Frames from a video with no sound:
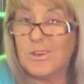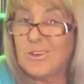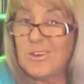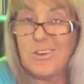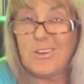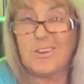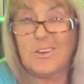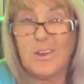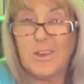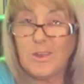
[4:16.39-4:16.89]

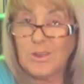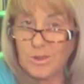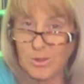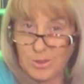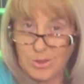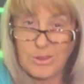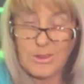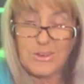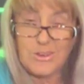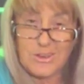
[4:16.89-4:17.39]
yeah, you
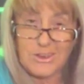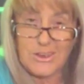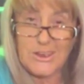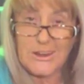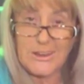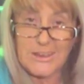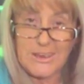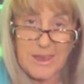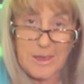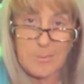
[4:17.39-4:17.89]
think you're
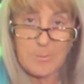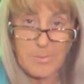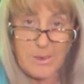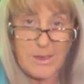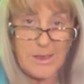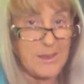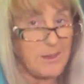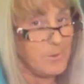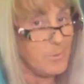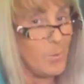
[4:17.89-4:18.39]
going to get
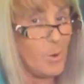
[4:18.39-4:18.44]
me?